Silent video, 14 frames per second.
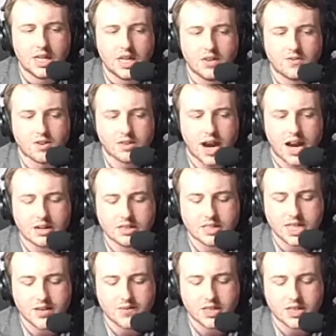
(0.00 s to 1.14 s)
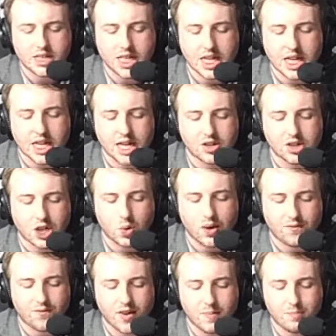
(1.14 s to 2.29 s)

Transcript: for round 17 of the Quick Fit